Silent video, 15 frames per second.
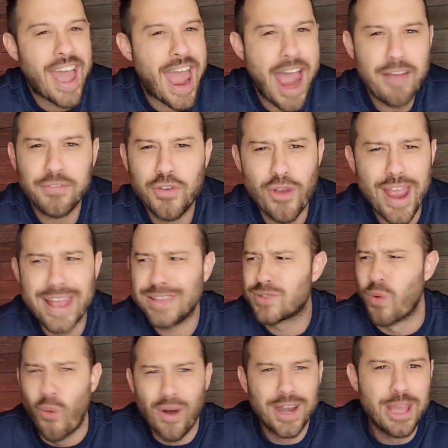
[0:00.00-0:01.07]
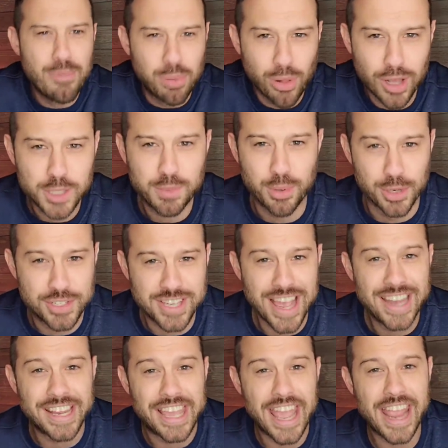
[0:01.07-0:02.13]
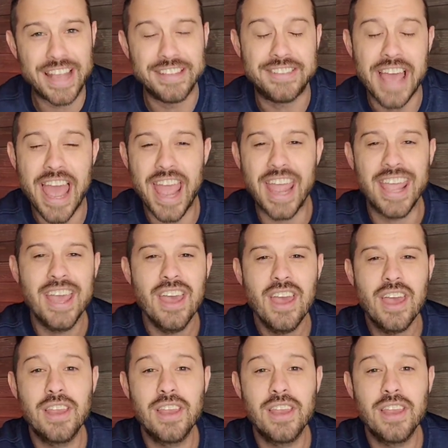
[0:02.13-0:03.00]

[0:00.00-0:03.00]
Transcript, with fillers: after a 20 plus percent gain day.